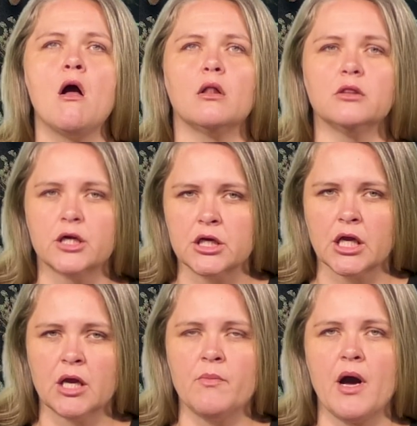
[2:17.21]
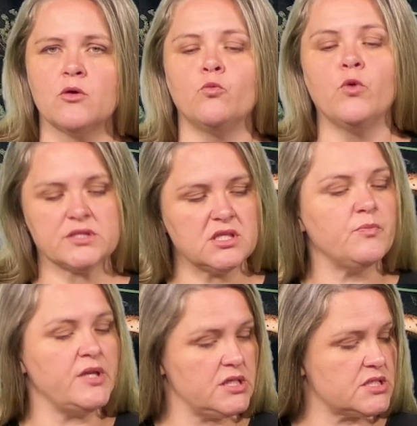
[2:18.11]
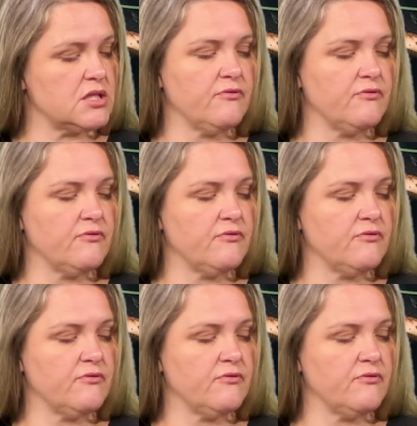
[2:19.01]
learning about what's the medicinal